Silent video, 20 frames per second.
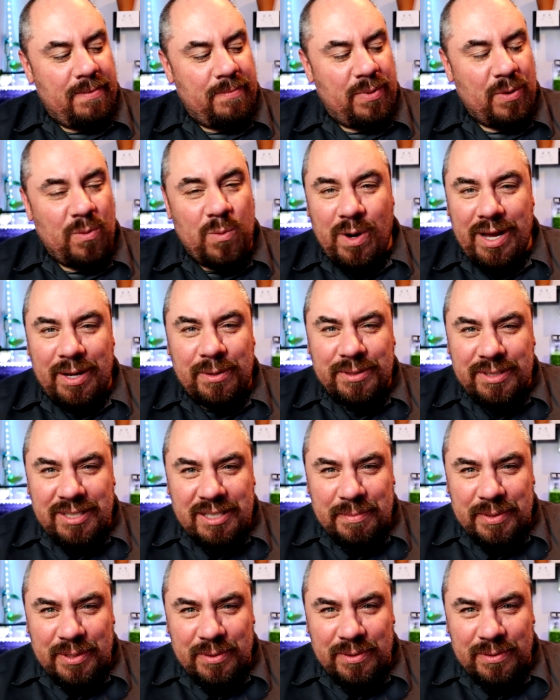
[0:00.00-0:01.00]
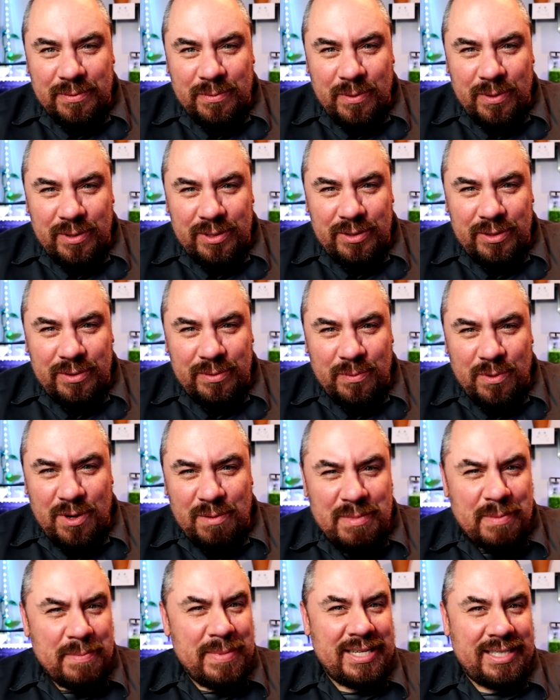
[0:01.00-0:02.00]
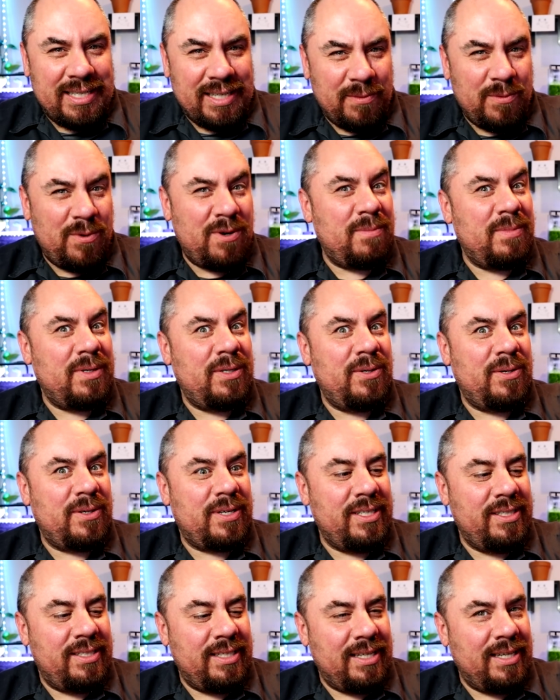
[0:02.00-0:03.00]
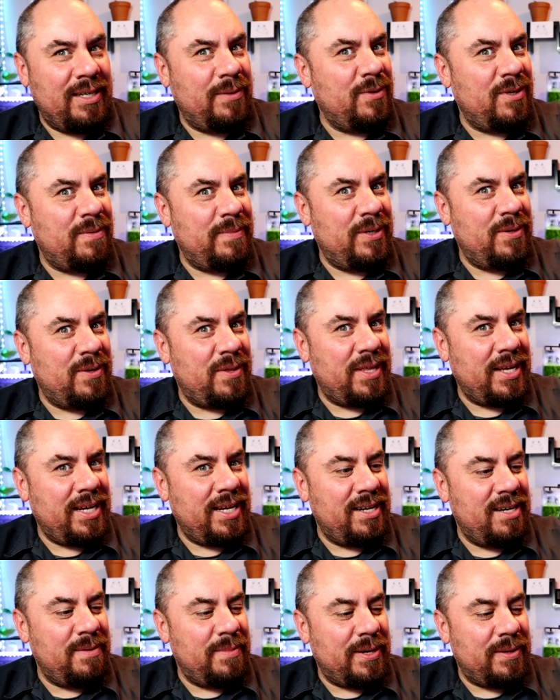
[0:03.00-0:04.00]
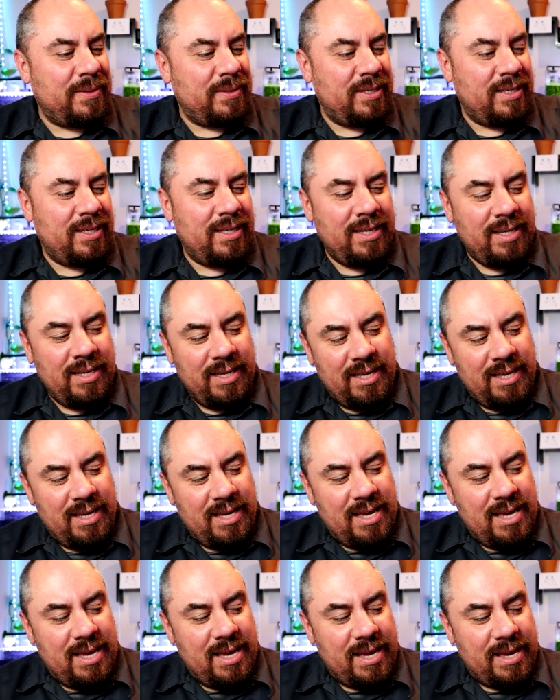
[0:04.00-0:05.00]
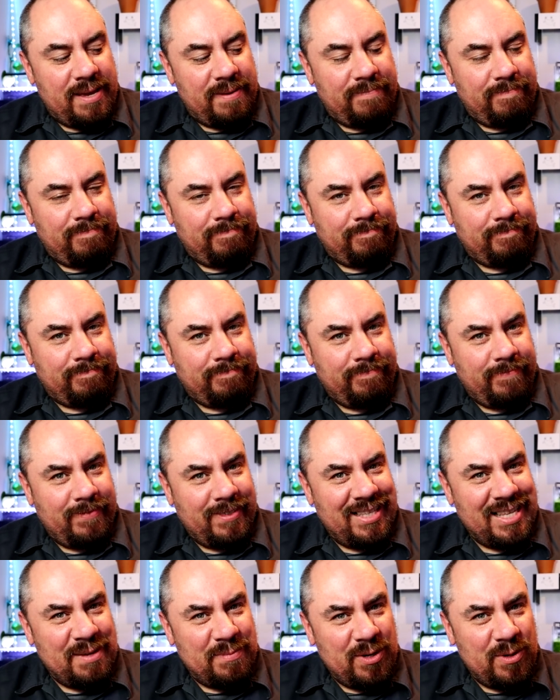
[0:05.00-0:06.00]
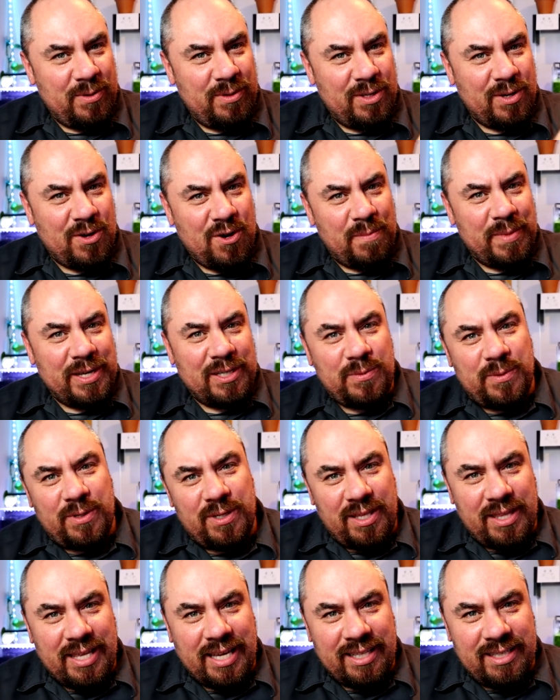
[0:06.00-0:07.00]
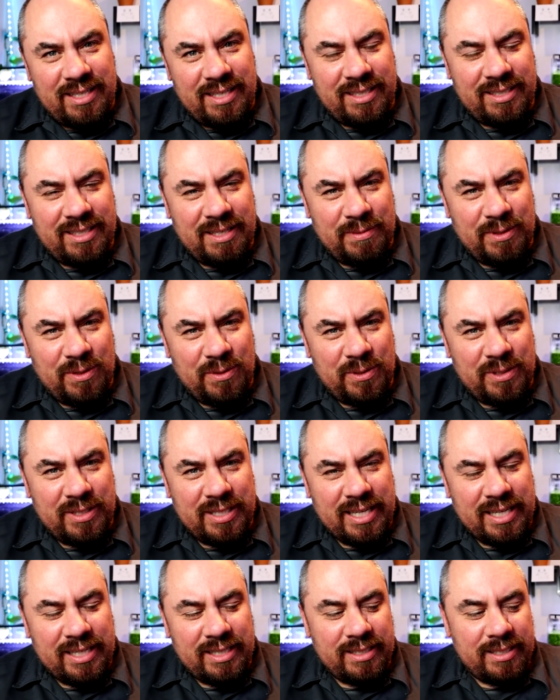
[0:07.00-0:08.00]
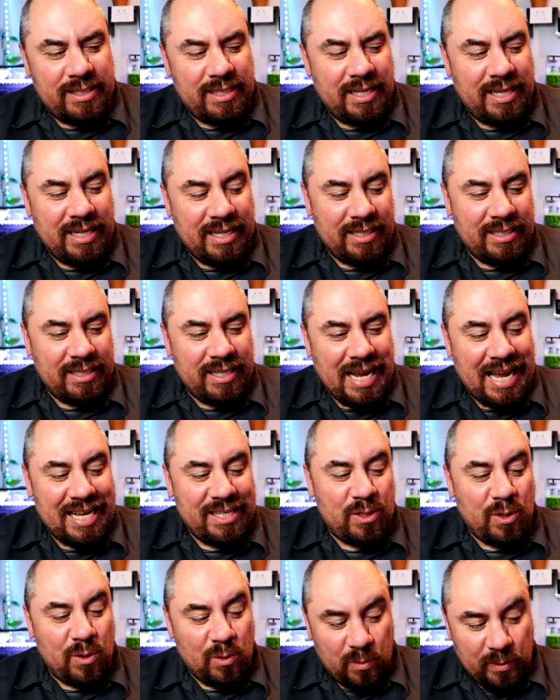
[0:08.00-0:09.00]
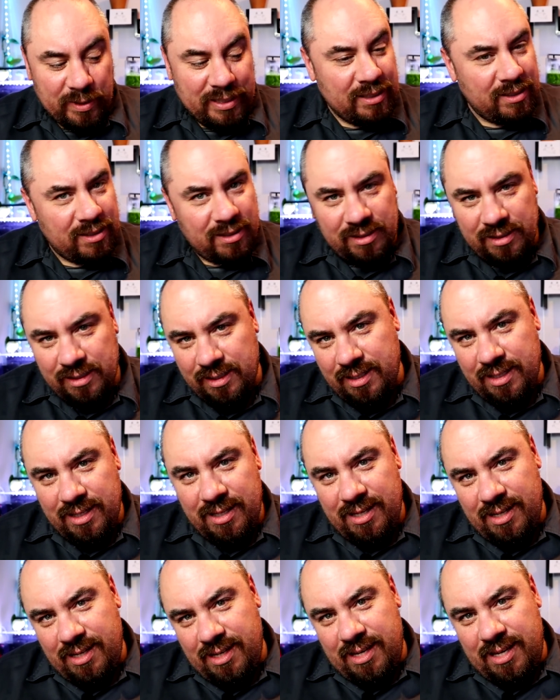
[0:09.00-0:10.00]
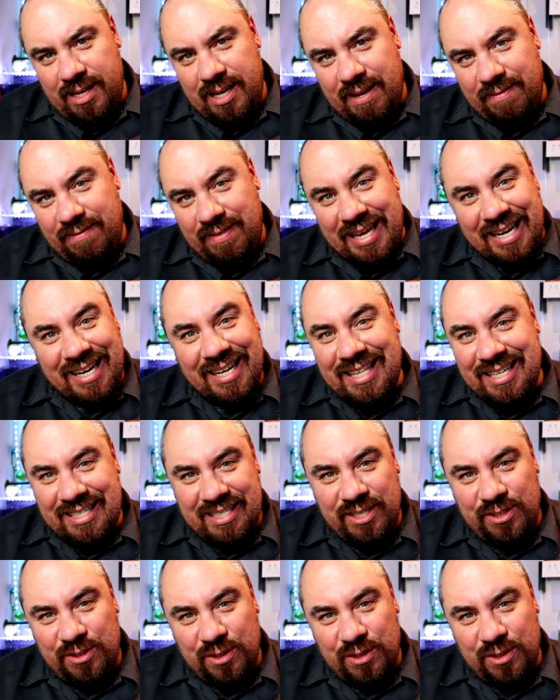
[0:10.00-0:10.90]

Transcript: but what else could I be doing? What, what am I missing? What am I not considering? What am I not thinking about? Um, let me know in the comments what you think to some of those things. And as always, if any of this